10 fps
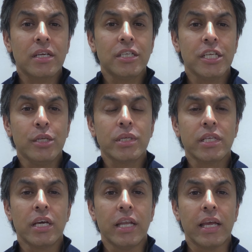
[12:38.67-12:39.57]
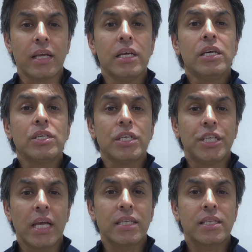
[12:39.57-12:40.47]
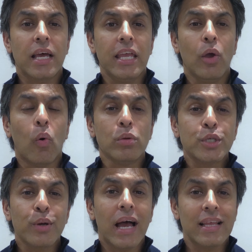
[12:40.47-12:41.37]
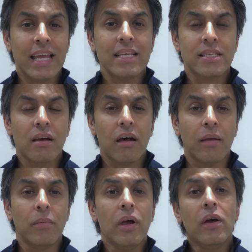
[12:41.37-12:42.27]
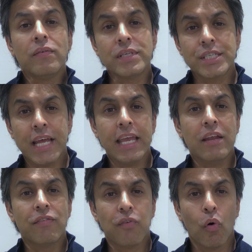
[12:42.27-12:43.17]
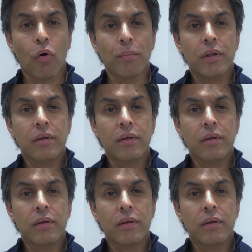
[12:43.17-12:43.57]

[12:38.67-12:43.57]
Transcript: continuous learning suggests that he also allocates time for staying informed